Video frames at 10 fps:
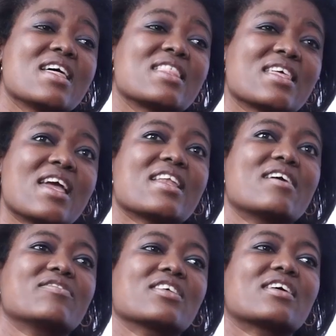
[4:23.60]
Then
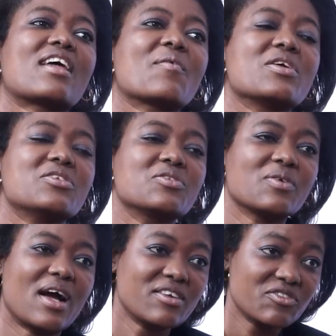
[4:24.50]
after that, I went
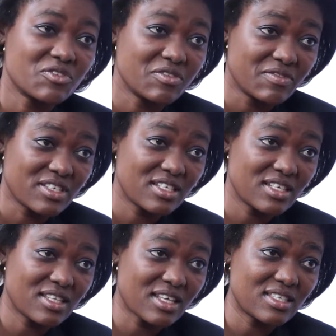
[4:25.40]
to Andrews
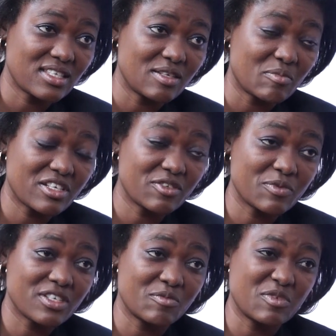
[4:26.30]
University. That's in Berrien
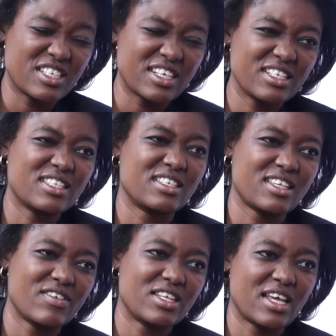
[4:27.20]
Springs, Michigan. It's a
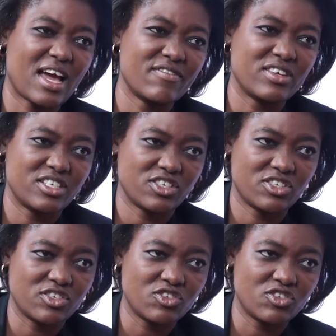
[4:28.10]
Seventh-day Adventist